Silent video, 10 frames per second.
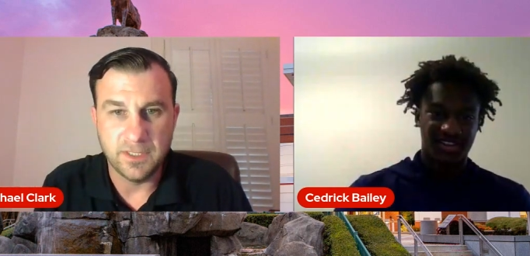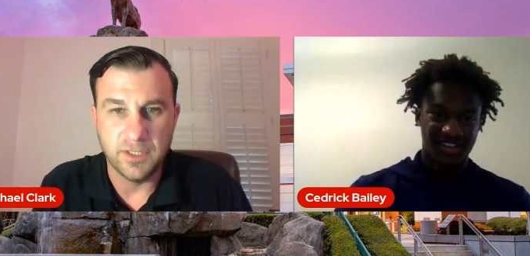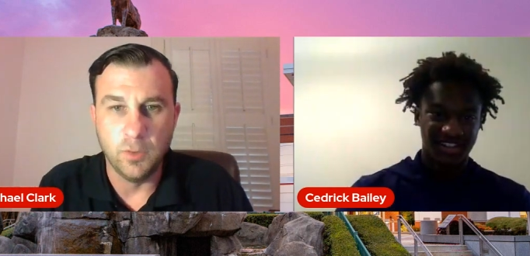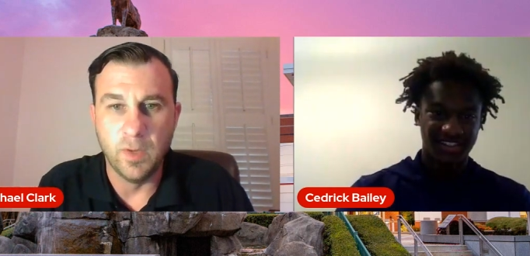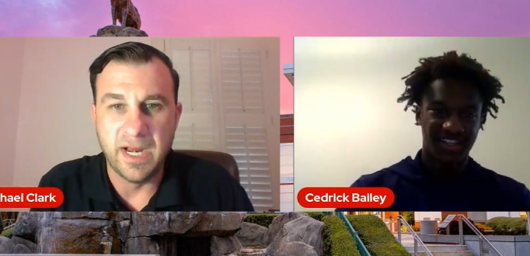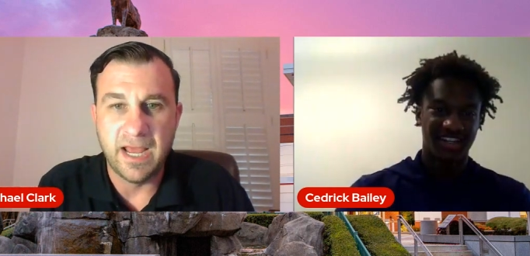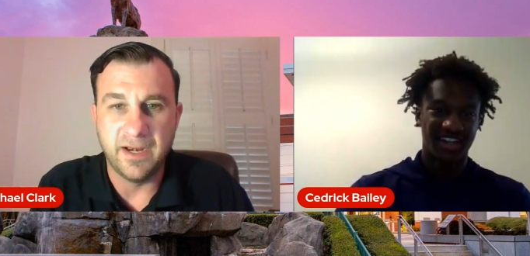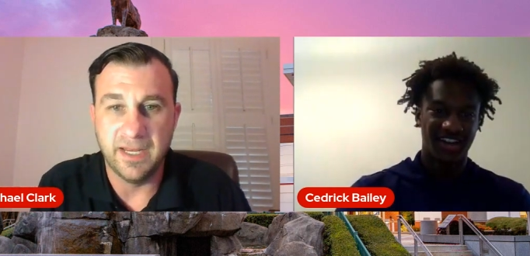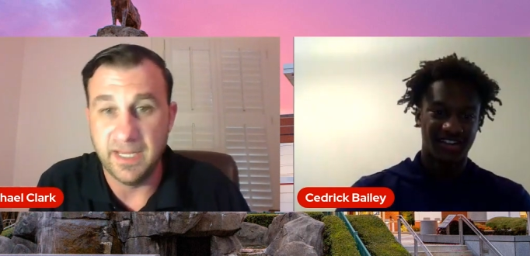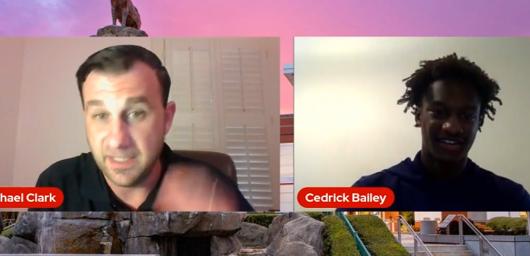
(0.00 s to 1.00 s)
Speaker 1: You went out
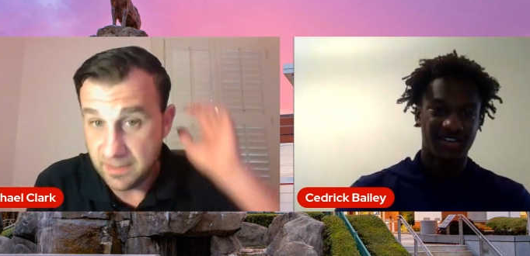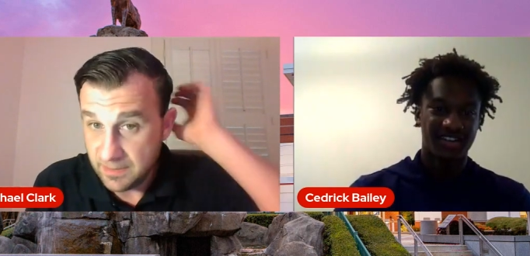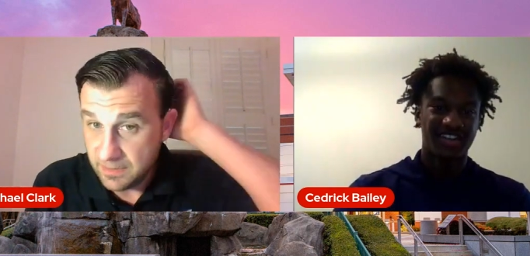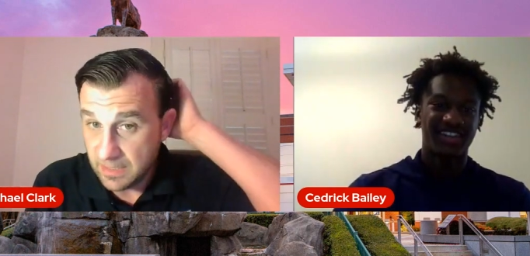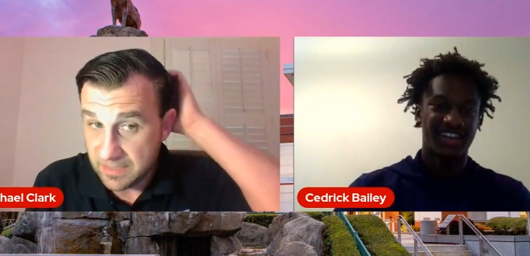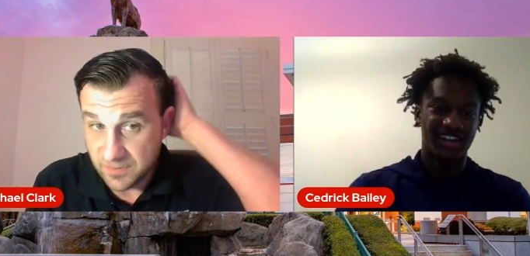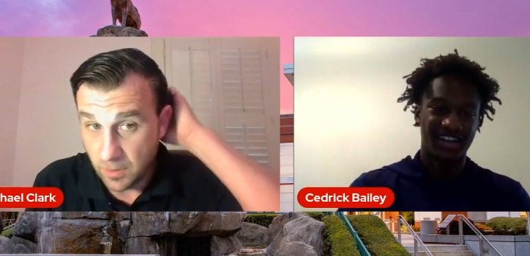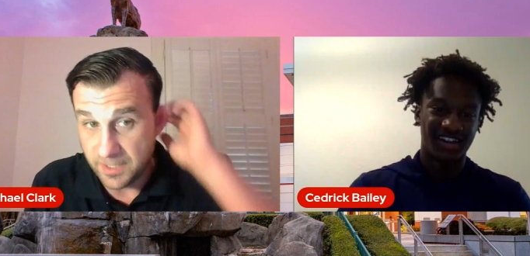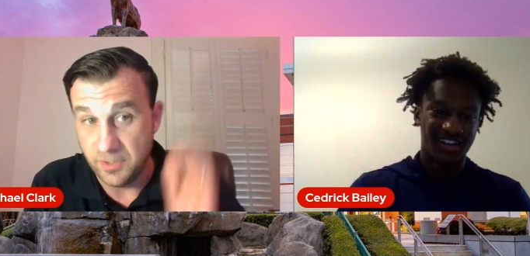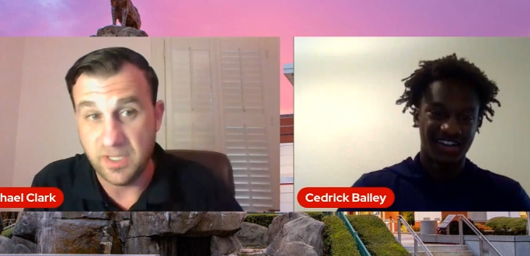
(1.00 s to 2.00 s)
again. yeah,
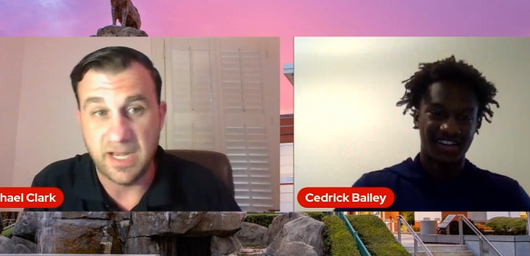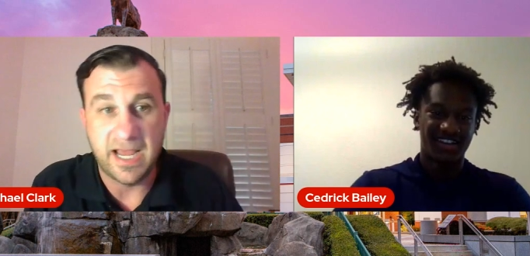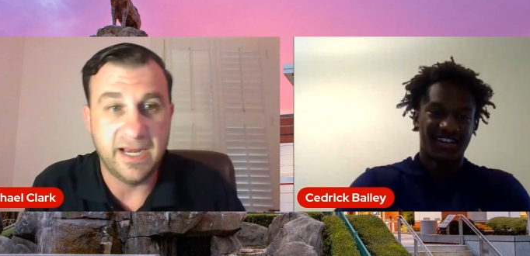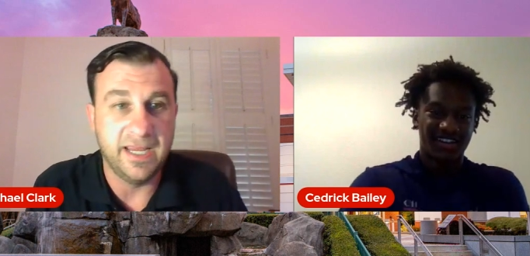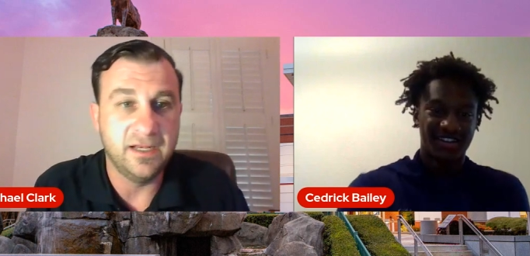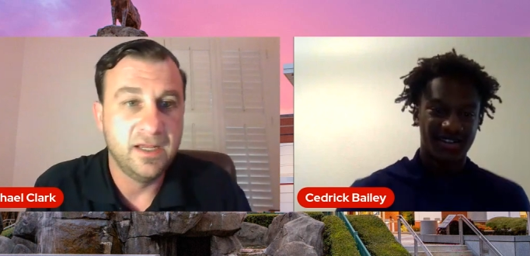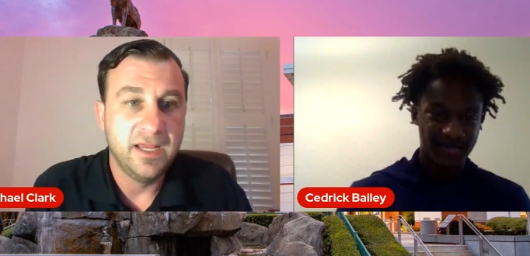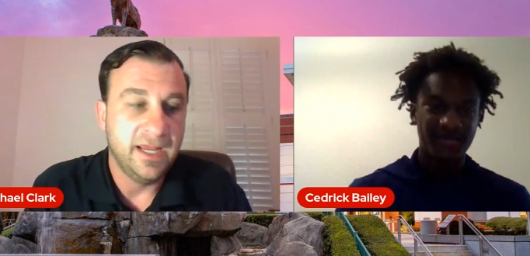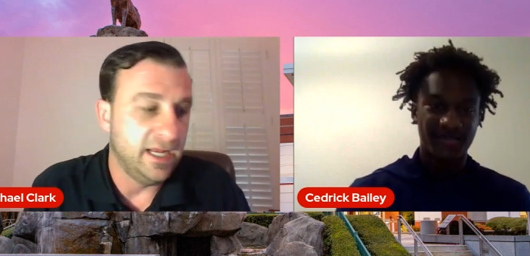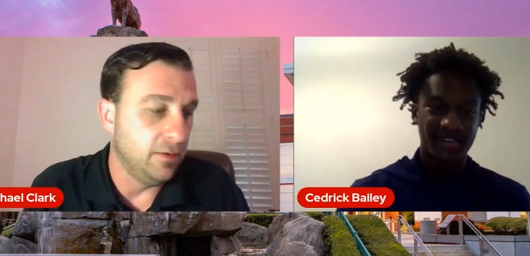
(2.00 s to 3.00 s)
sorry, yeah. you cut out again.
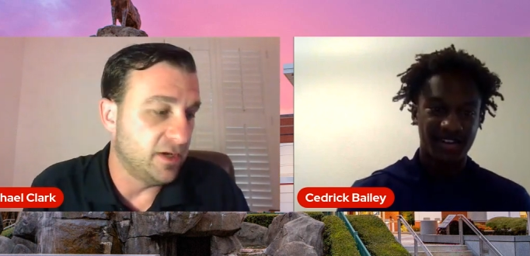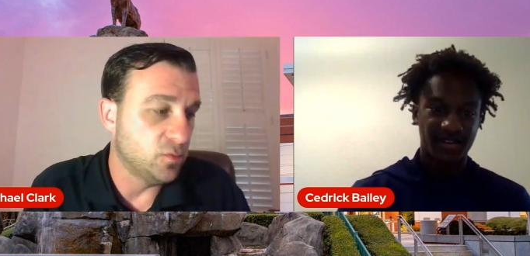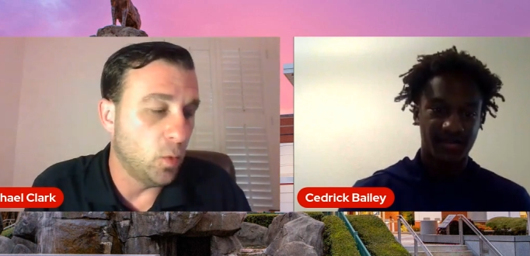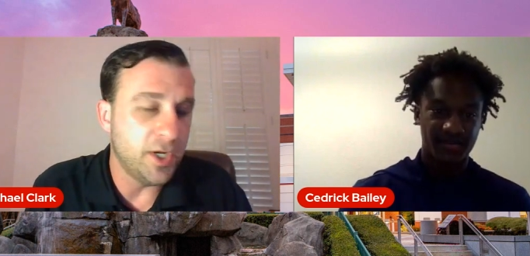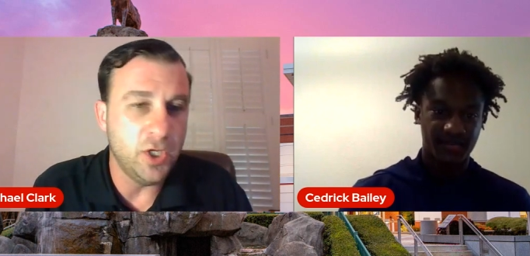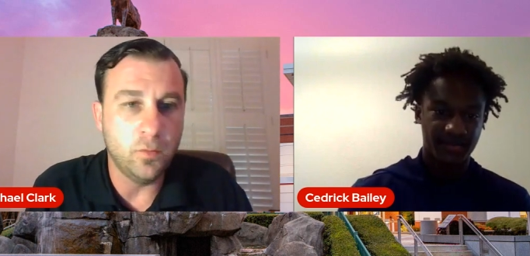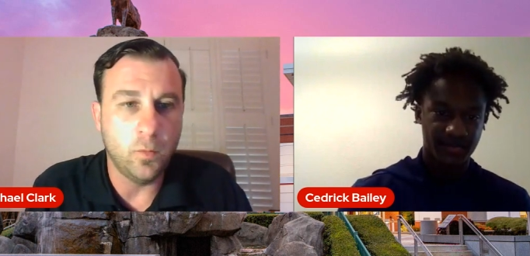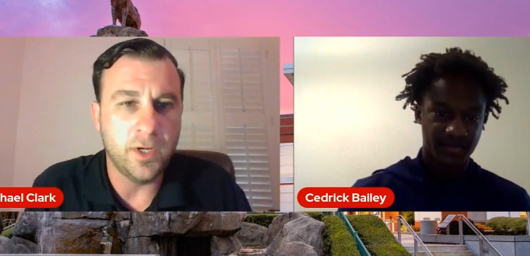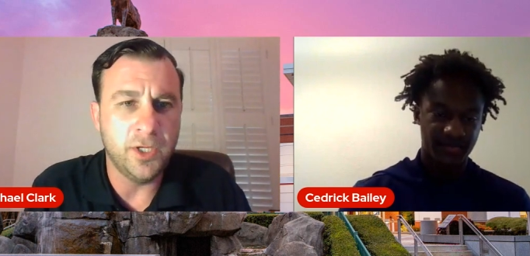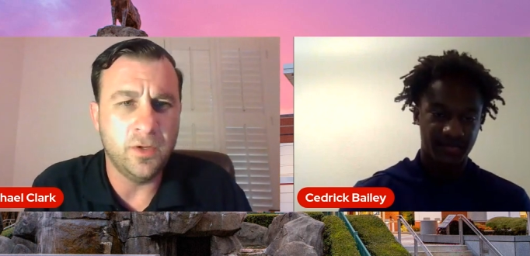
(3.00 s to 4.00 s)
Anyways, what are you
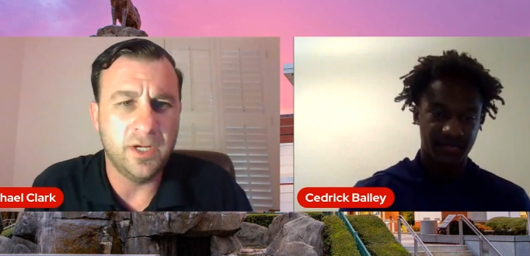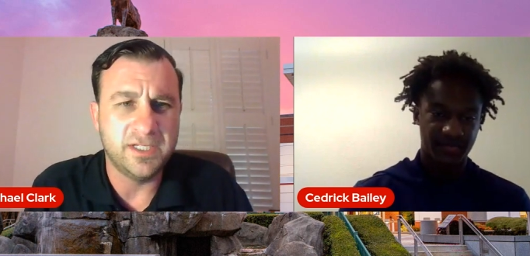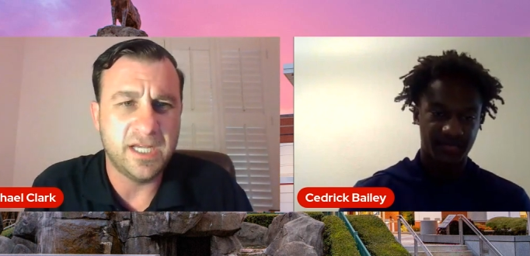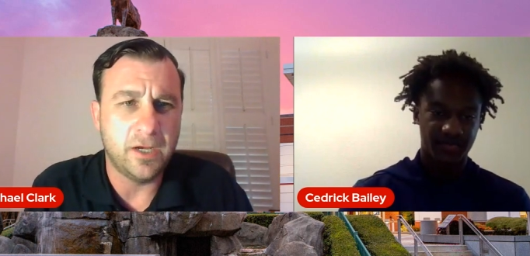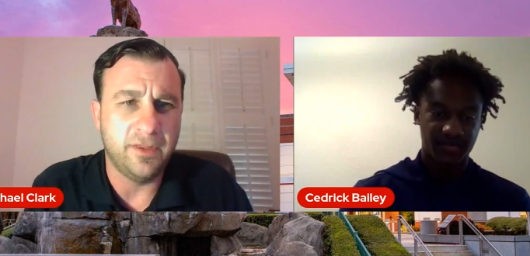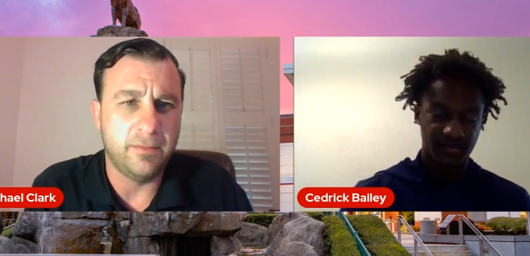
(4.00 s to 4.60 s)
what are you going to tell